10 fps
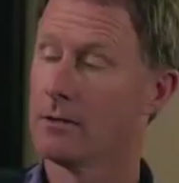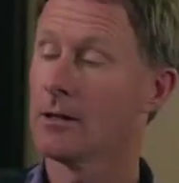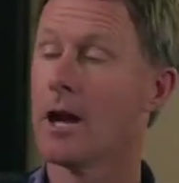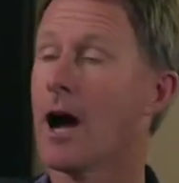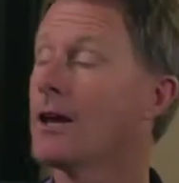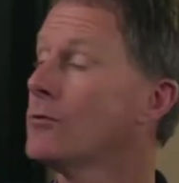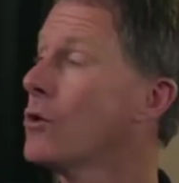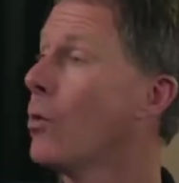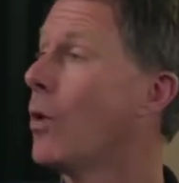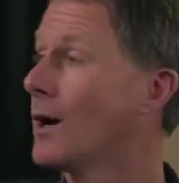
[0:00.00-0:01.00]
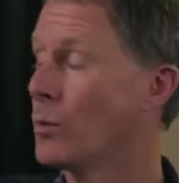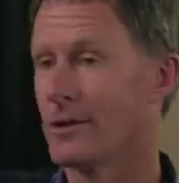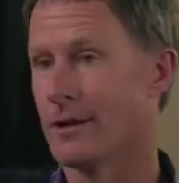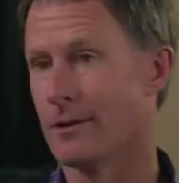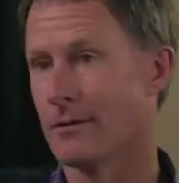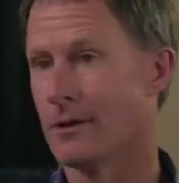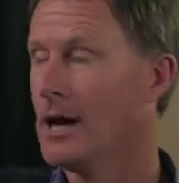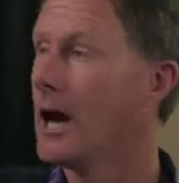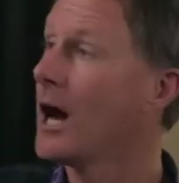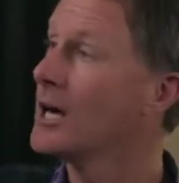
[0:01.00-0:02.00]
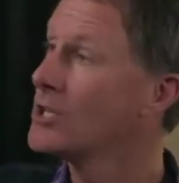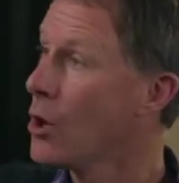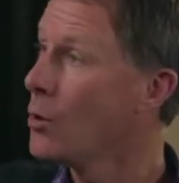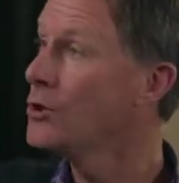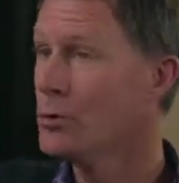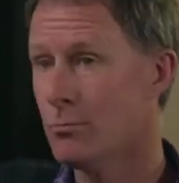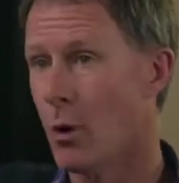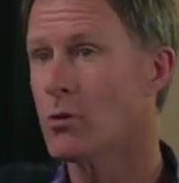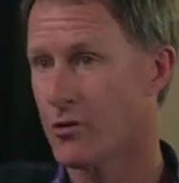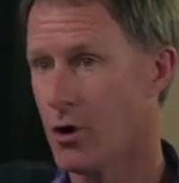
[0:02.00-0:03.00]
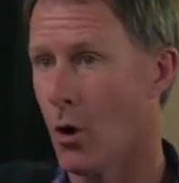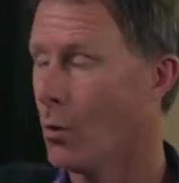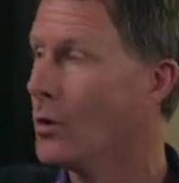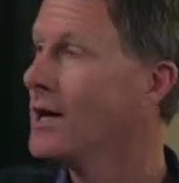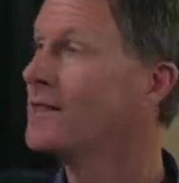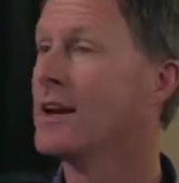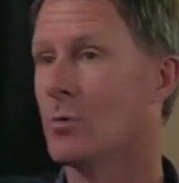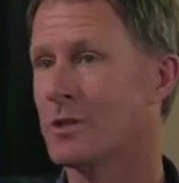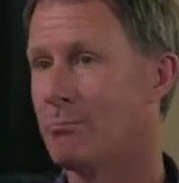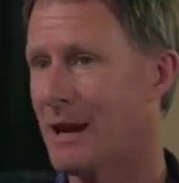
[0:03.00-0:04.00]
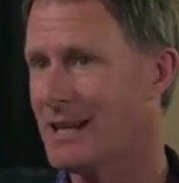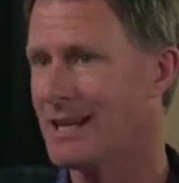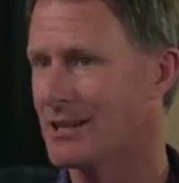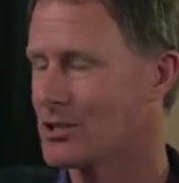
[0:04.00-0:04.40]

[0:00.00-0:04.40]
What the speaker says: Look, I don't know why we're here. I know you both know that it was baking